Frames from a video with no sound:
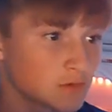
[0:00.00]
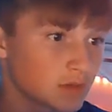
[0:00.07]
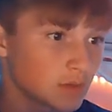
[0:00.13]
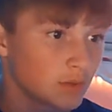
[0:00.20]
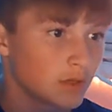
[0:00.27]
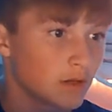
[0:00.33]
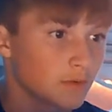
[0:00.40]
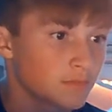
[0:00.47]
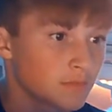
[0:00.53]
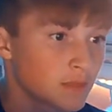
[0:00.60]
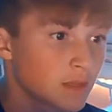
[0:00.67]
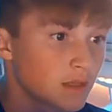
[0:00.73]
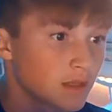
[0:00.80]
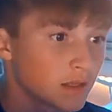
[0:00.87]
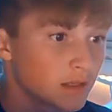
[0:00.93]
we go.
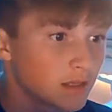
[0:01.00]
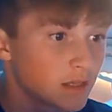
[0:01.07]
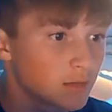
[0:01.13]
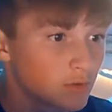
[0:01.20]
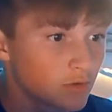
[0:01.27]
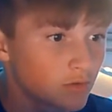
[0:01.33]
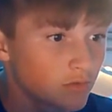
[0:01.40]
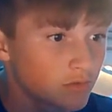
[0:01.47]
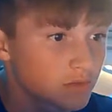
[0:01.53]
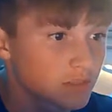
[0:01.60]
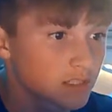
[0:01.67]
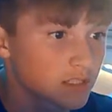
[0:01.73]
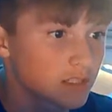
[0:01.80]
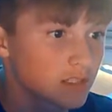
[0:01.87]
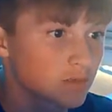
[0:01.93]
Kemove
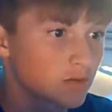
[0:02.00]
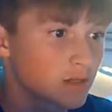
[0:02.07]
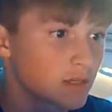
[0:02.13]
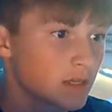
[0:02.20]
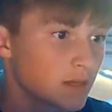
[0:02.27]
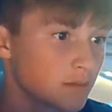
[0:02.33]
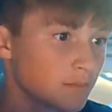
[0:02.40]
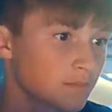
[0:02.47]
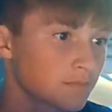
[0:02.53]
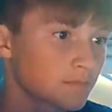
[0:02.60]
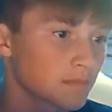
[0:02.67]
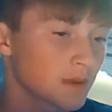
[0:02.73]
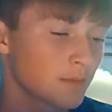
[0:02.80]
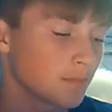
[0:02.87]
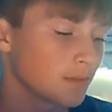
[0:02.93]
61M
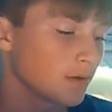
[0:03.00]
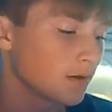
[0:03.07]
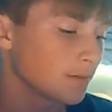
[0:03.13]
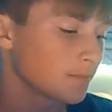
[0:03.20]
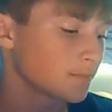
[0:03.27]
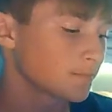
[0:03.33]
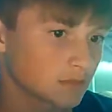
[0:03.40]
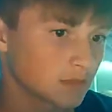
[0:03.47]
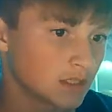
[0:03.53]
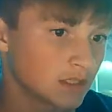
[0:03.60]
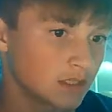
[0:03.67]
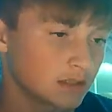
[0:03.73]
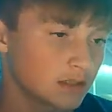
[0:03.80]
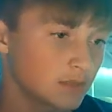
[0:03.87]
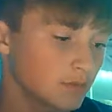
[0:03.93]
input.
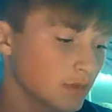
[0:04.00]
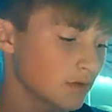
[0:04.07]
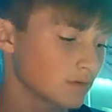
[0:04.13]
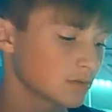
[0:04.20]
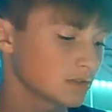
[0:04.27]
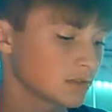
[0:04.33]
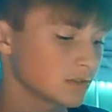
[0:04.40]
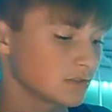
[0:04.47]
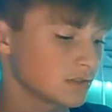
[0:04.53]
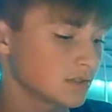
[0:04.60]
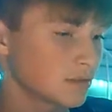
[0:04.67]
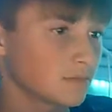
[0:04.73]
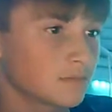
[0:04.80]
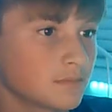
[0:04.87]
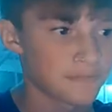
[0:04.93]
And there we go. It's all set
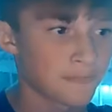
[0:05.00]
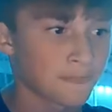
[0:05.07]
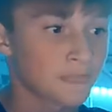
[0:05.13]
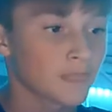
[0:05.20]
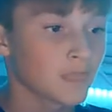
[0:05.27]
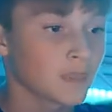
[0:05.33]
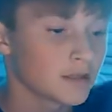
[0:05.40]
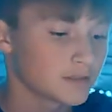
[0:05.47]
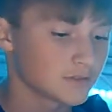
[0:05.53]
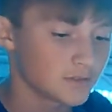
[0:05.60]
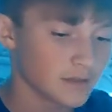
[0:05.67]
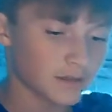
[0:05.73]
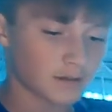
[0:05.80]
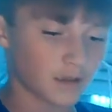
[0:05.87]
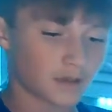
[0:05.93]
up. So
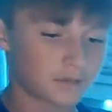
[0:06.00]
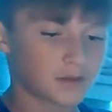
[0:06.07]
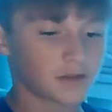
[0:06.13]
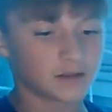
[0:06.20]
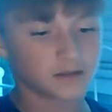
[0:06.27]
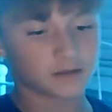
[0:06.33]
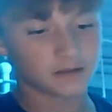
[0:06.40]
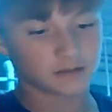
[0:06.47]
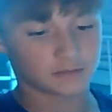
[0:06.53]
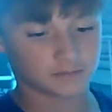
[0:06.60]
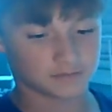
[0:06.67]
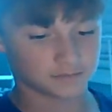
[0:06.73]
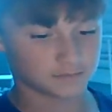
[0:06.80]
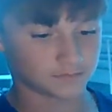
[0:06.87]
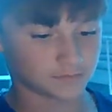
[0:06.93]
yeah, I mean,
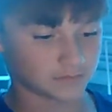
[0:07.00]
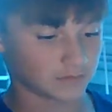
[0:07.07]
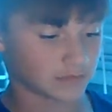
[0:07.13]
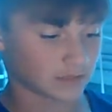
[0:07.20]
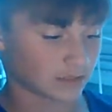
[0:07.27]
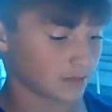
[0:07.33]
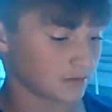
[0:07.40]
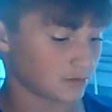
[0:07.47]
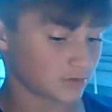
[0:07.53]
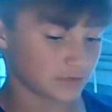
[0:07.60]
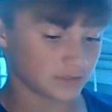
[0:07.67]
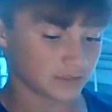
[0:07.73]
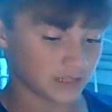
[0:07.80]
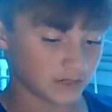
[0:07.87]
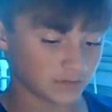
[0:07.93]
there's
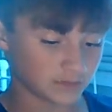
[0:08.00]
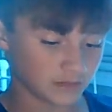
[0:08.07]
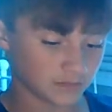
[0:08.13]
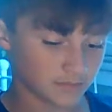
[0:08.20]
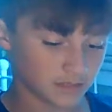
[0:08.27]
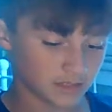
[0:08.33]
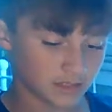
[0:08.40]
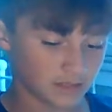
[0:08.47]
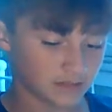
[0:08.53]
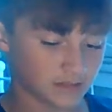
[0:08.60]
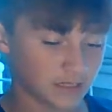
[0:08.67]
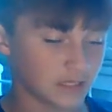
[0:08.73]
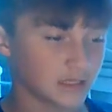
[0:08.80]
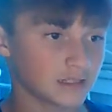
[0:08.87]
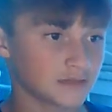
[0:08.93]
not really many
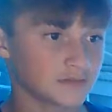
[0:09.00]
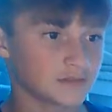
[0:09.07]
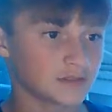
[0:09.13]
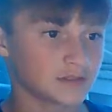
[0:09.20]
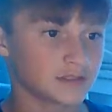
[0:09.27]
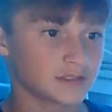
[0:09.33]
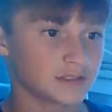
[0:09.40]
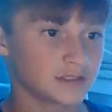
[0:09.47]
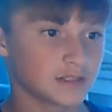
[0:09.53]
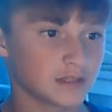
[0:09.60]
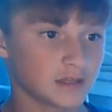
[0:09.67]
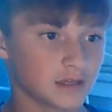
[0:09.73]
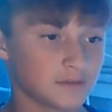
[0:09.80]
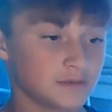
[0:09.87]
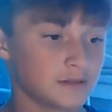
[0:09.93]
negatives on this
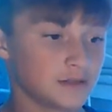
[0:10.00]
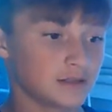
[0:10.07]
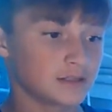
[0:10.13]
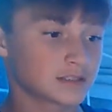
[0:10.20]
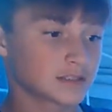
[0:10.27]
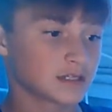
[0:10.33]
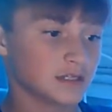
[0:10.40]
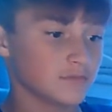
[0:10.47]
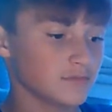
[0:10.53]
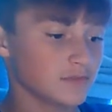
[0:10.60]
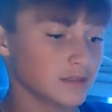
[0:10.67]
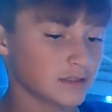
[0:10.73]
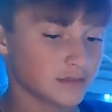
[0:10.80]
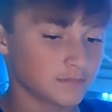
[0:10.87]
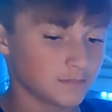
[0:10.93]
thing. I mean, it's kind of
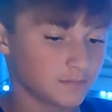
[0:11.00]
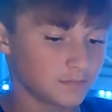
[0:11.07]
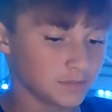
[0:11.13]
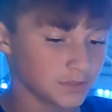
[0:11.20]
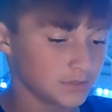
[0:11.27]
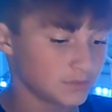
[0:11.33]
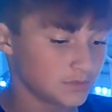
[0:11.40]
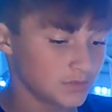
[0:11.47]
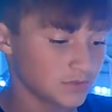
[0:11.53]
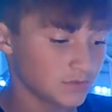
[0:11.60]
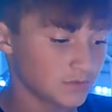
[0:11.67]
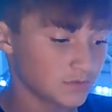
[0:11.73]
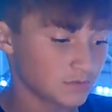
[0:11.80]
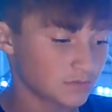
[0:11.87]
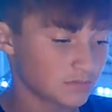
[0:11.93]
like a Bluetooth